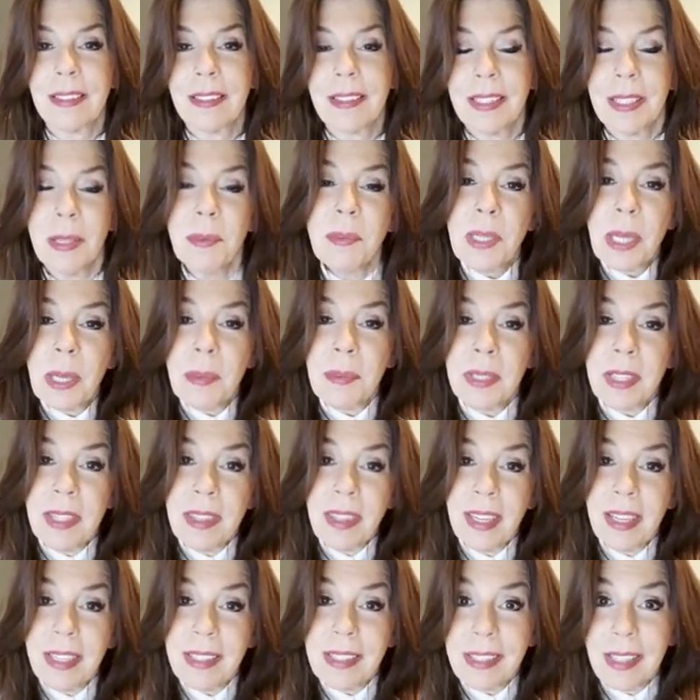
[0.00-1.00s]
Sometimes I
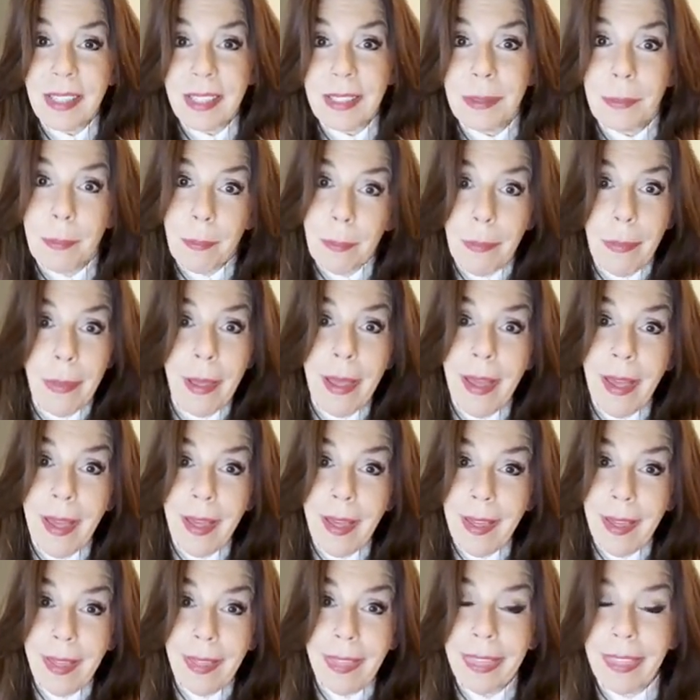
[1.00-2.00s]
think it says
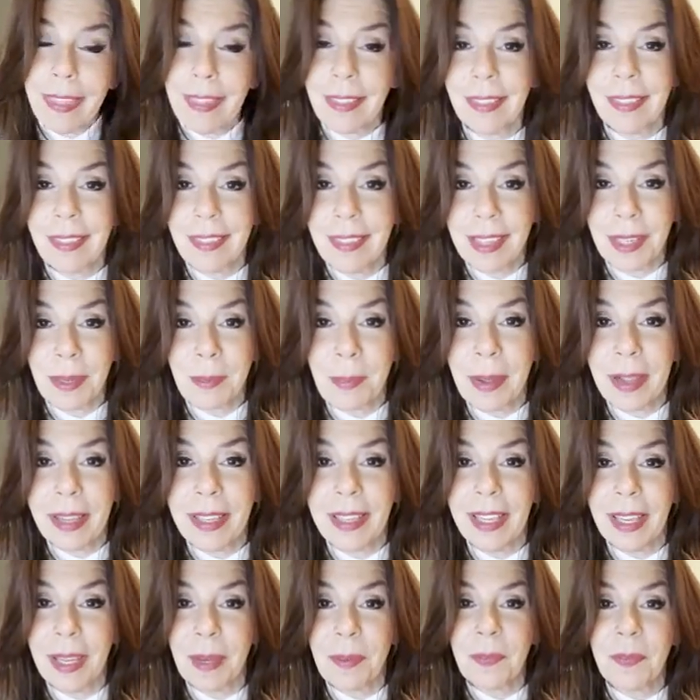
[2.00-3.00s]
bah, like my
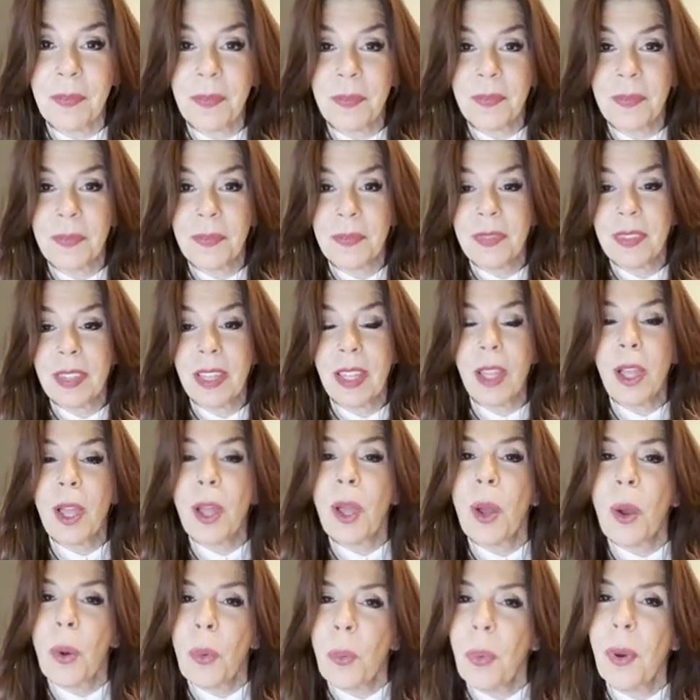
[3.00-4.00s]
name.
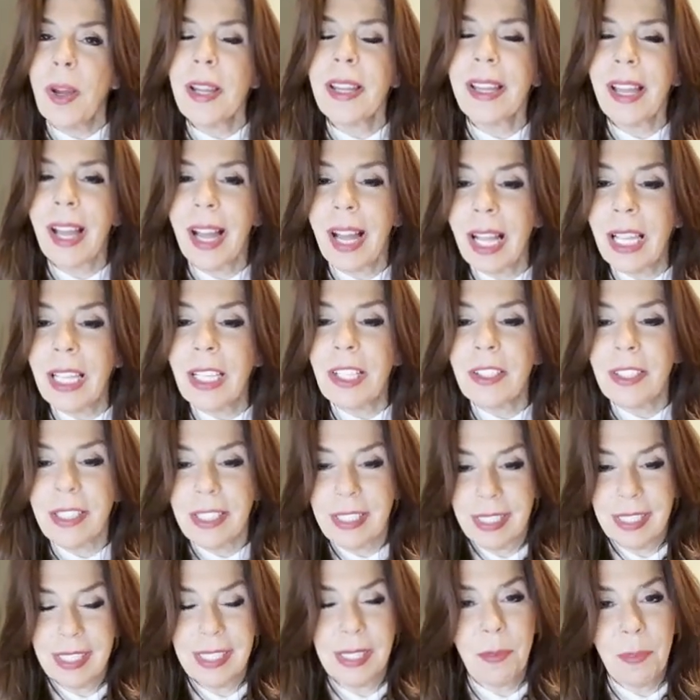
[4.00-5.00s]
What color
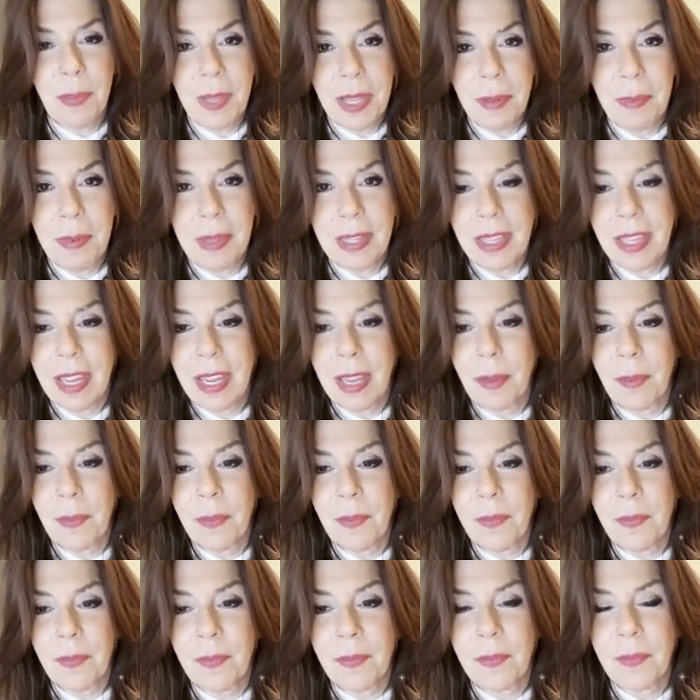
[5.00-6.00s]
is the baby lamb?
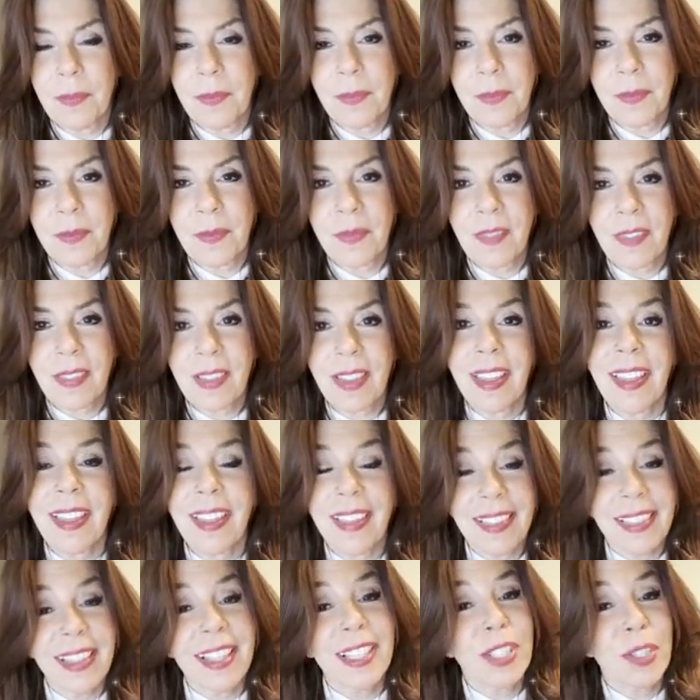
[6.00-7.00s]

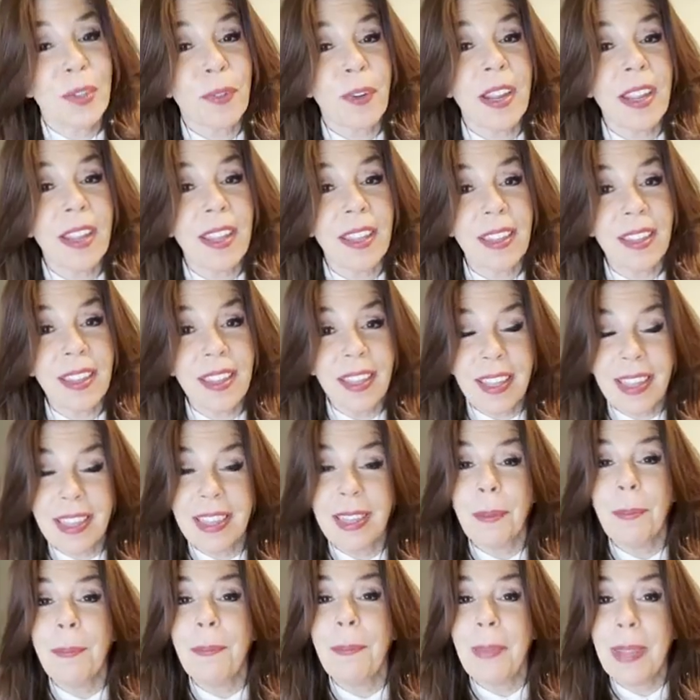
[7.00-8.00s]
That's right,
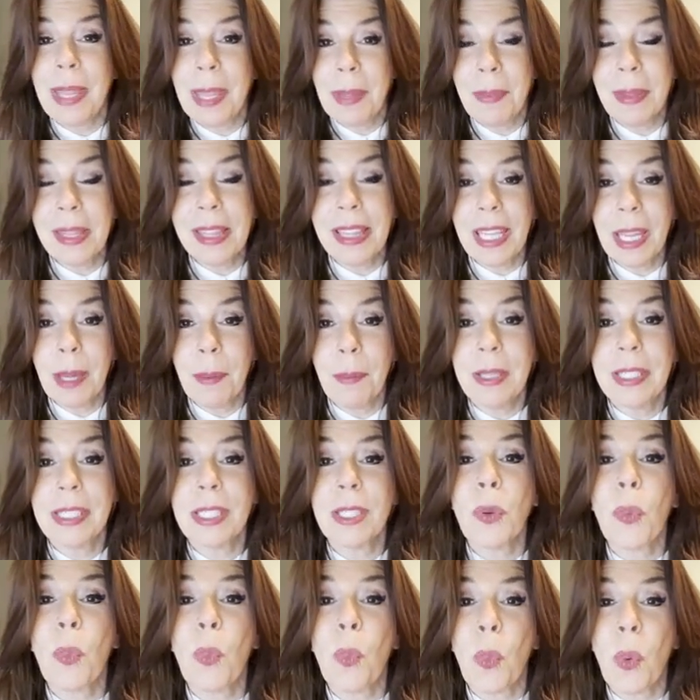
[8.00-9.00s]
the baby lamb is
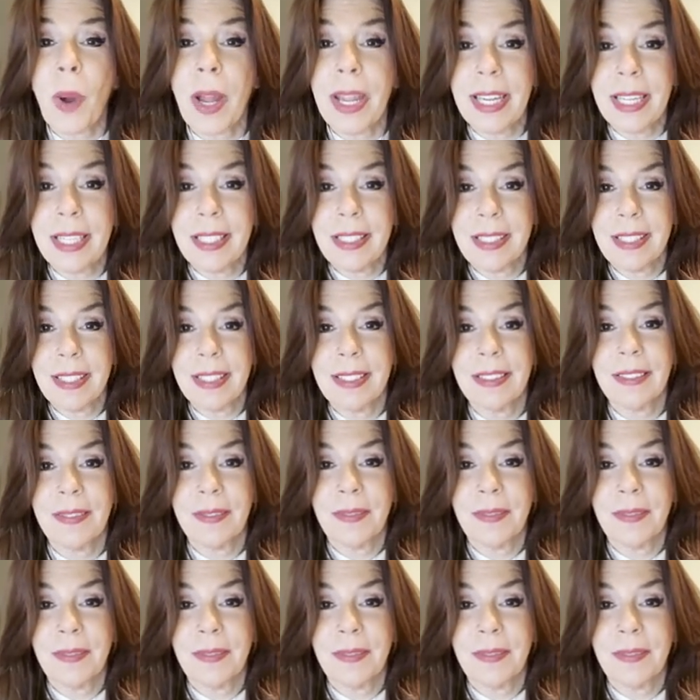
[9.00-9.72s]
white.